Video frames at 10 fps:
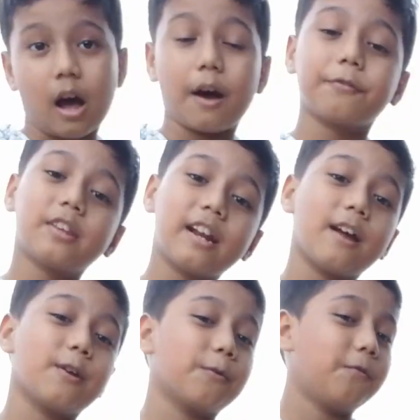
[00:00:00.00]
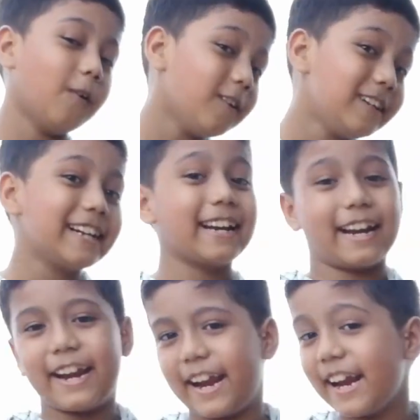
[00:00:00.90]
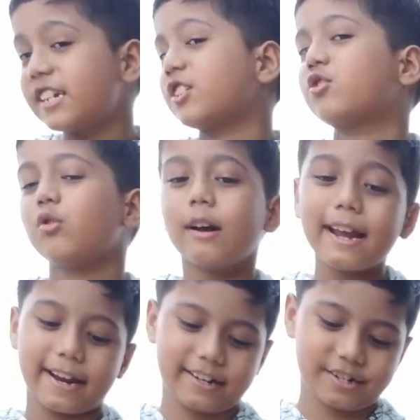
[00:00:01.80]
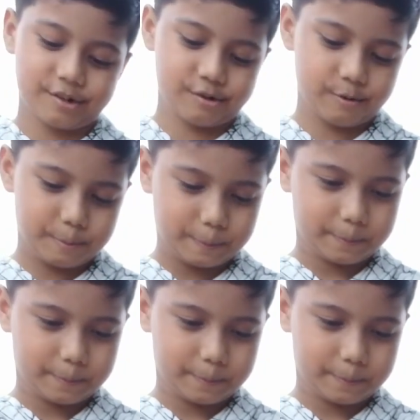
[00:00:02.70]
After that, you fold it edge to edge.